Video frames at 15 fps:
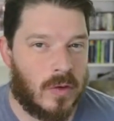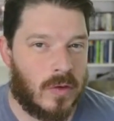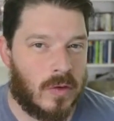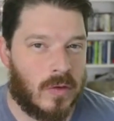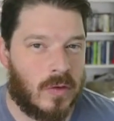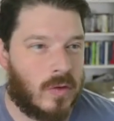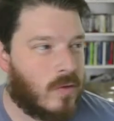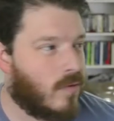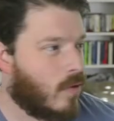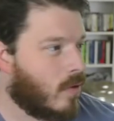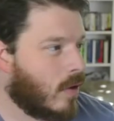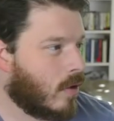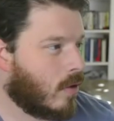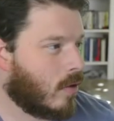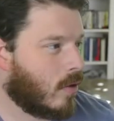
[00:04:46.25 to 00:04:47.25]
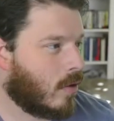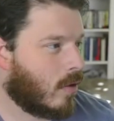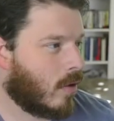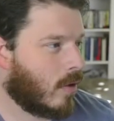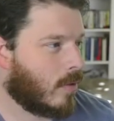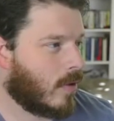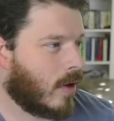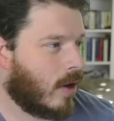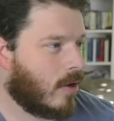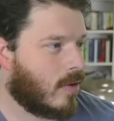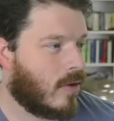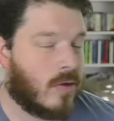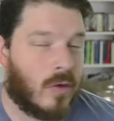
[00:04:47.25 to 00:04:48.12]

to view their cryptocurrencies,